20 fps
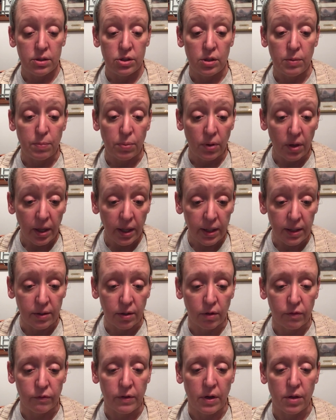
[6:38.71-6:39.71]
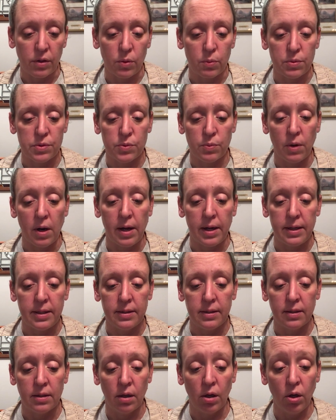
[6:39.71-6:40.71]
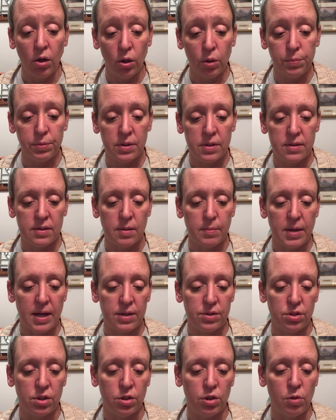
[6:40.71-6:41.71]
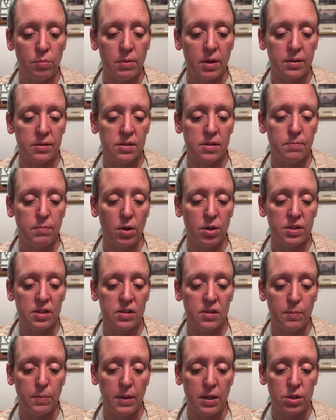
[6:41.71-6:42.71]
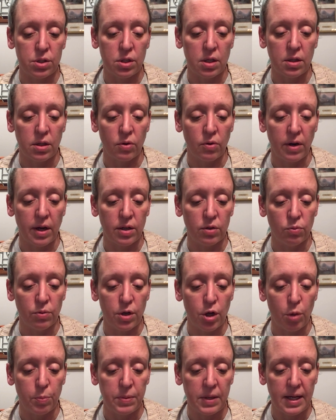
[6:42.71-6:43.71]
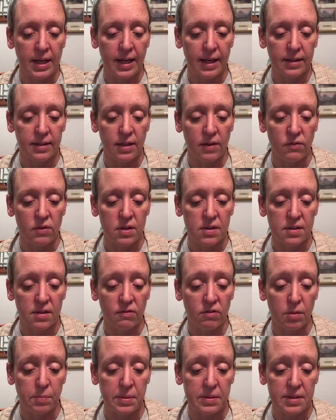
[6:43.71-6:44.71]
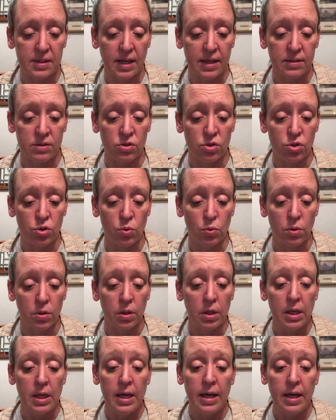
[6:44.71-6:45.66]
She prayed her father was right and hoped Sebastian Dumont's participation in the grand reopening activities of the Poseidon's Shore